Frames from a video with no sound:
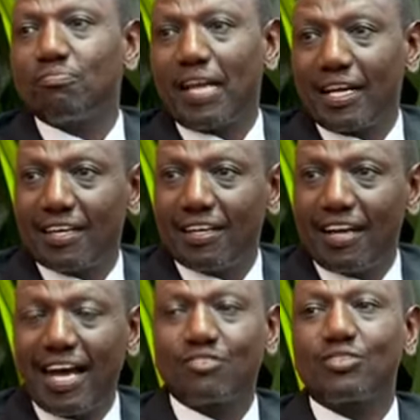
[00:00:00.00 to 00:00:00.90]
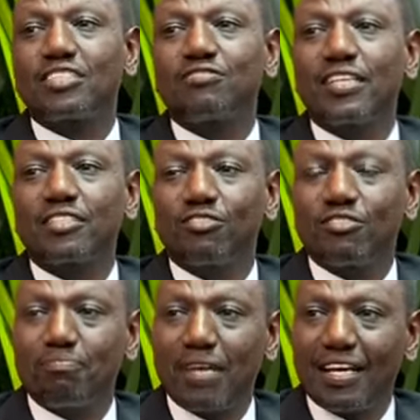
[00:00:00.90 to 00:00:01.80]
bank and
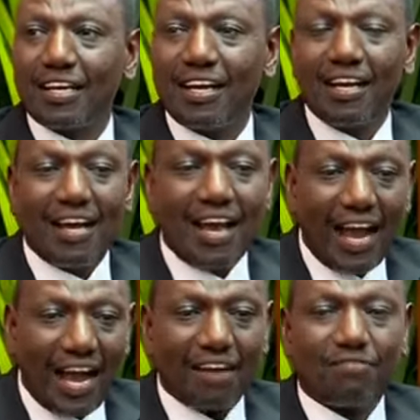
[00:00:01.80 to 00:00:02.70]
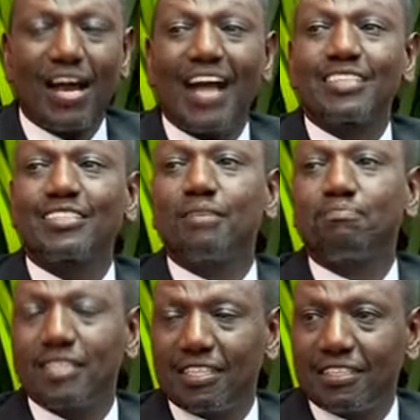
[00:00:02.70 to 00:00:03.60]
transnational bank have
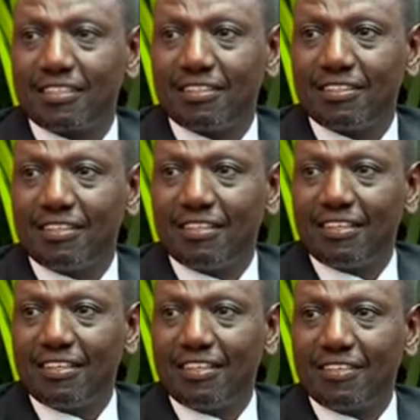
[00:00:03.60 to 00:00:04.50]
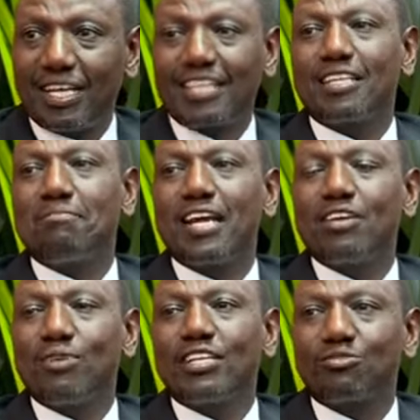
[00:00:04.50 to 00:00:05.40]
accepted that the
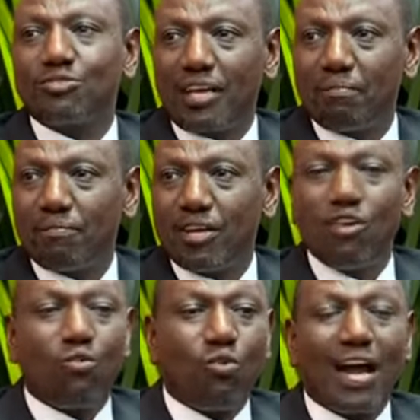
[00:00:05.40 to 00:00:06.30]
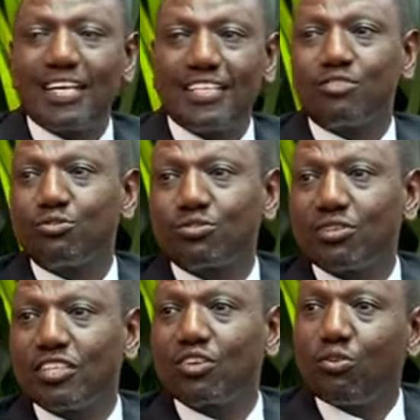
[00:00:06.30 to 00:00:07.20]
money went to them, why is
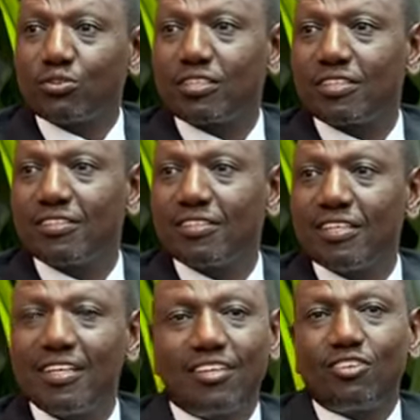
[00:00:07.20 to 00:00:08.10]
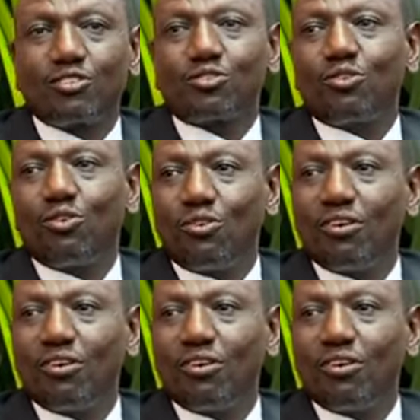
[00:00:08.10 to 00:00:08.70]
Ruto in court? Why, you know, why so,